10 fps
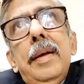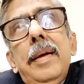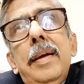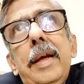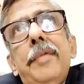
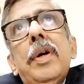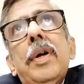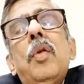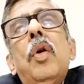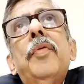if the
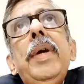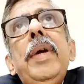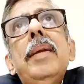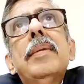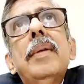court
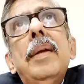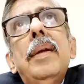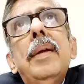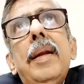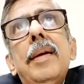feels,
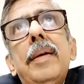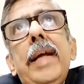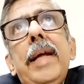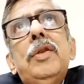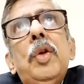death
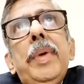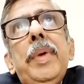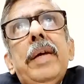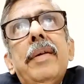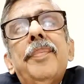should be given.
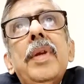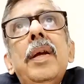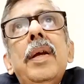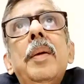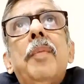
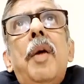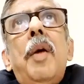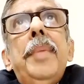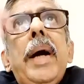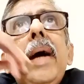Bombay
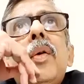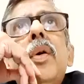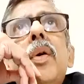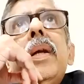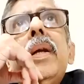High
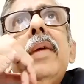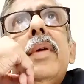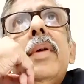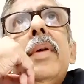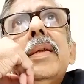Court delivered a
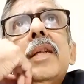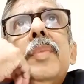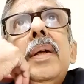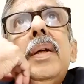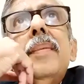
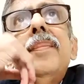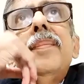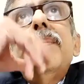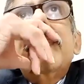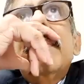judgment
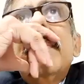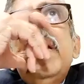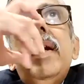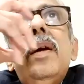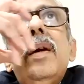that
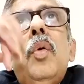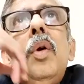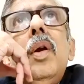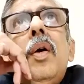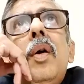the old
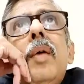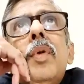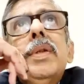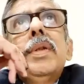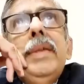law was
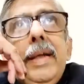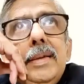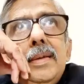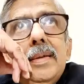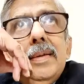changed,
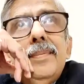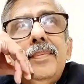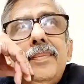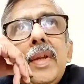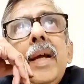
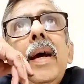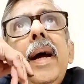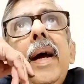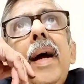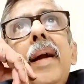
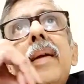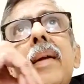and